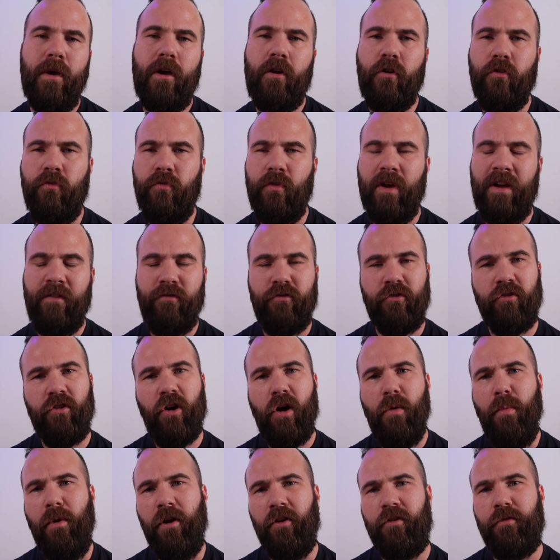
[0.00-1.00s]
Because we have
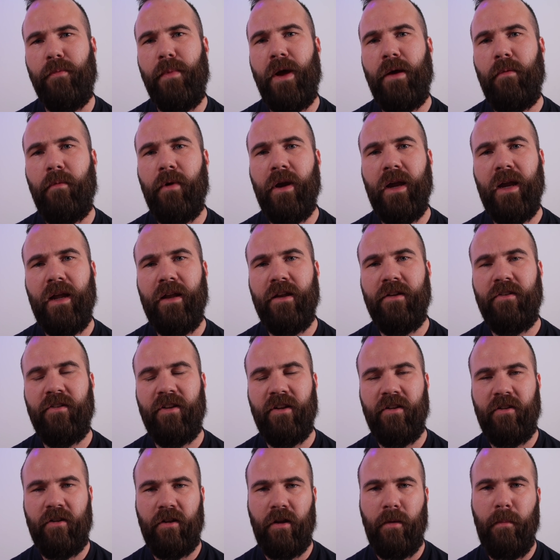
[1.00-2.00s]
so much memory in the
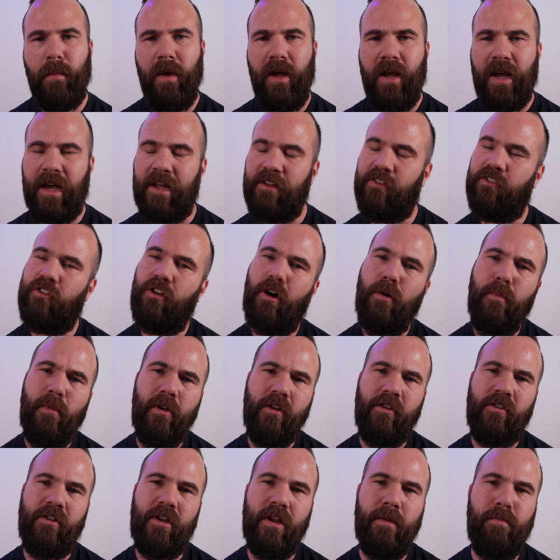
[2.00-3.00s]
system and so
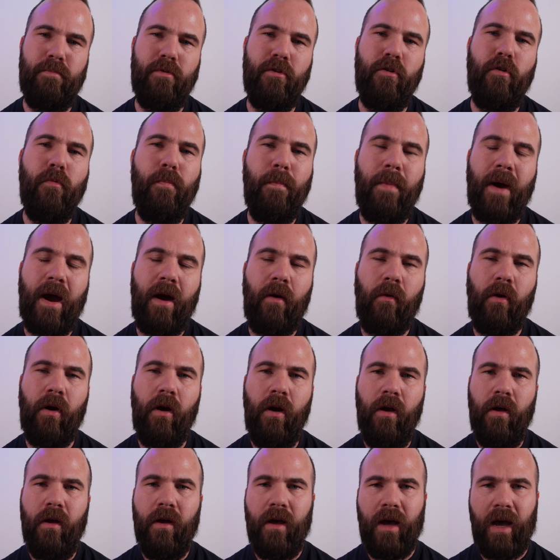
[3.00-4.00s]
much CPU
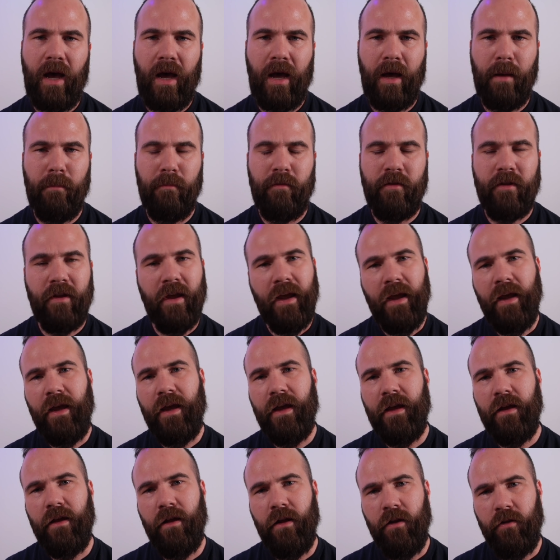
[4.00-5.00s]
power, I'm
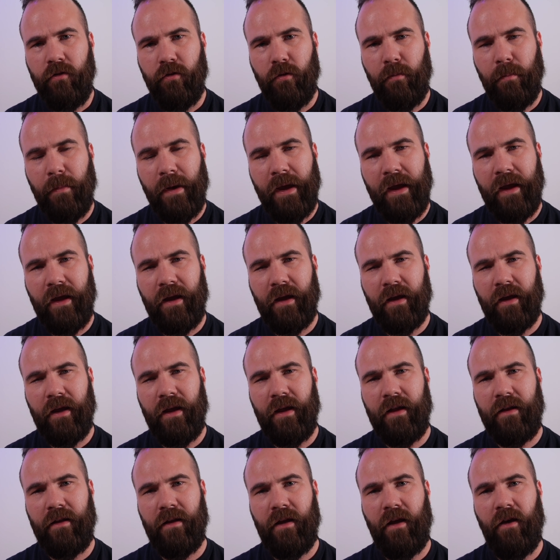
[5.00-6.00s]
thinking to make
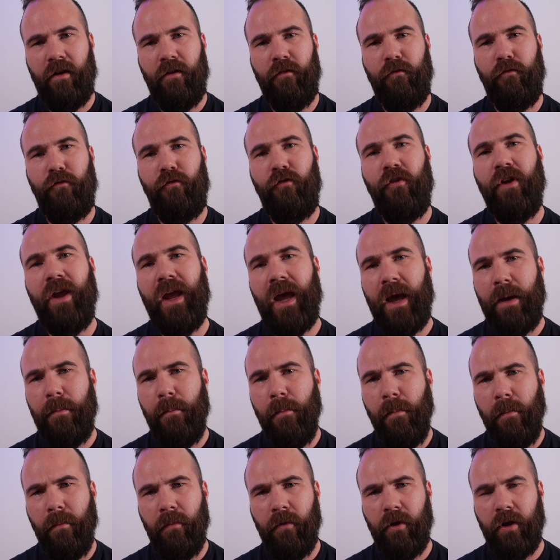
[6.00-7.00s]
it a
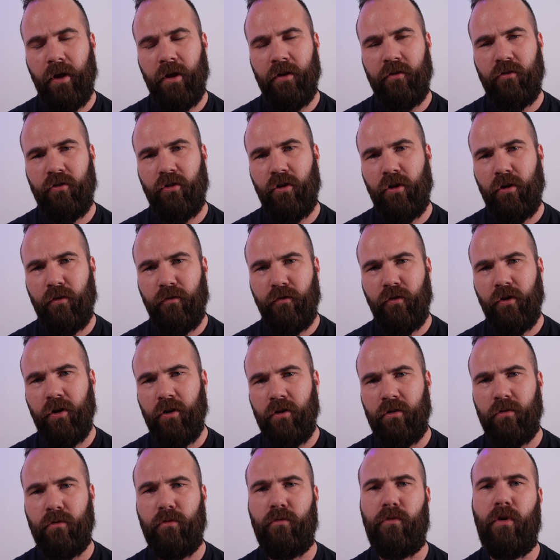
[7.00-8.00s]
VM server
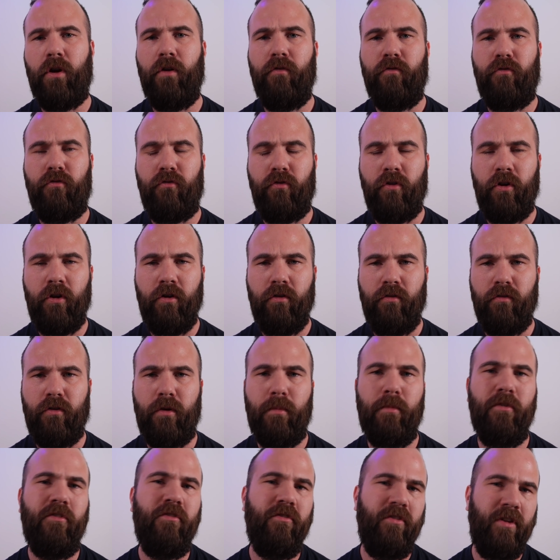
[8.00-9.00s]
to run
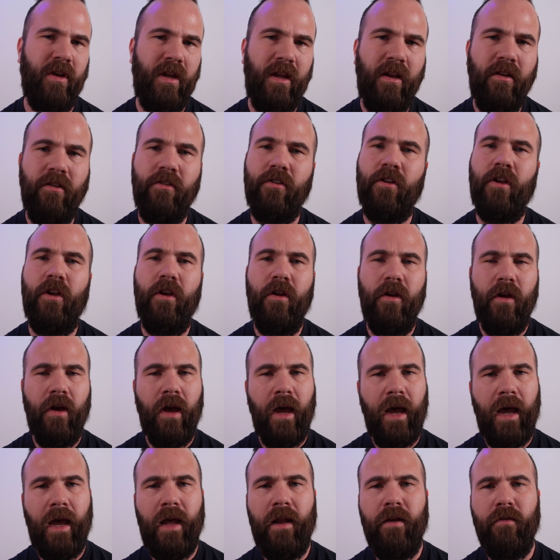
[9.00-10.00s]
virtual machines
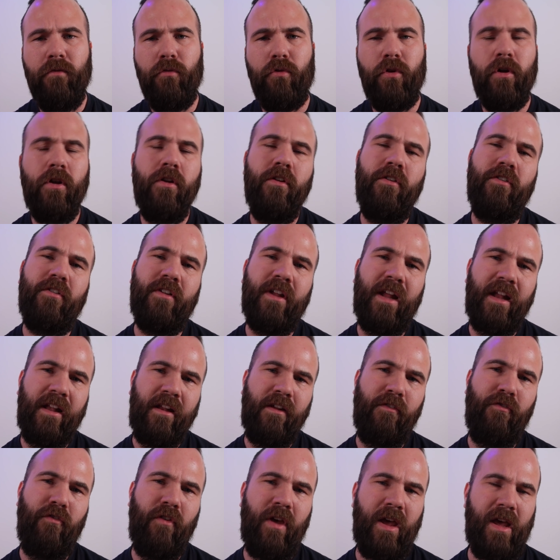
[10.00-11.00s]
and run
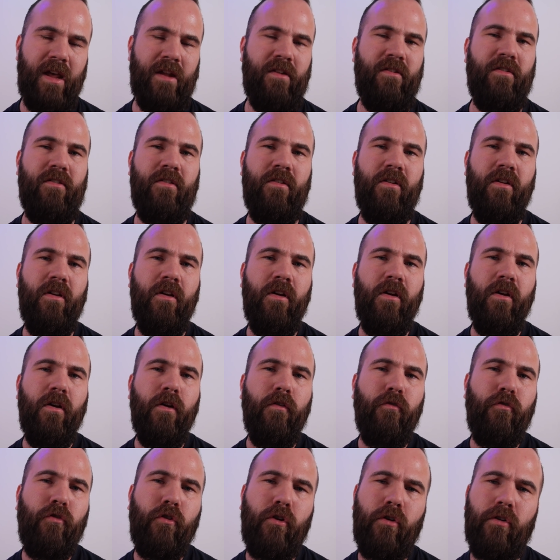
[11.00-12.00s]
ZFS
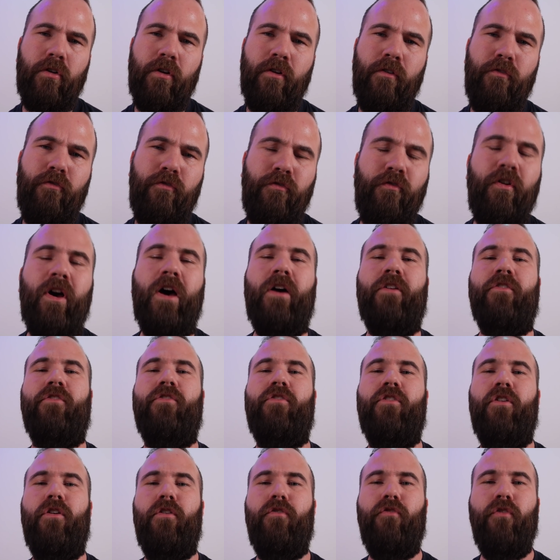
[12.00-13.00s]
for the file
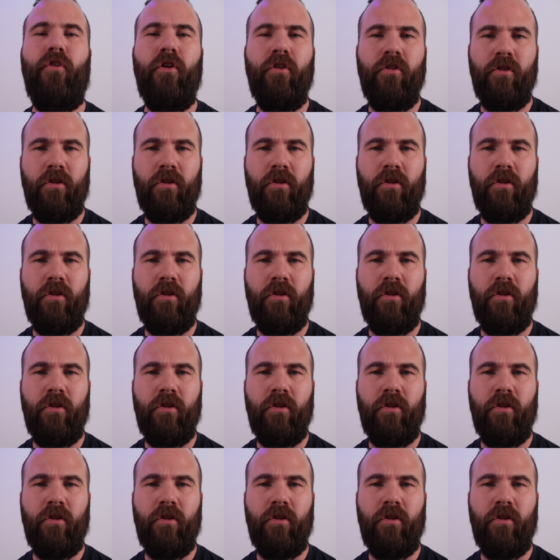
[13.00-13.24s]
server.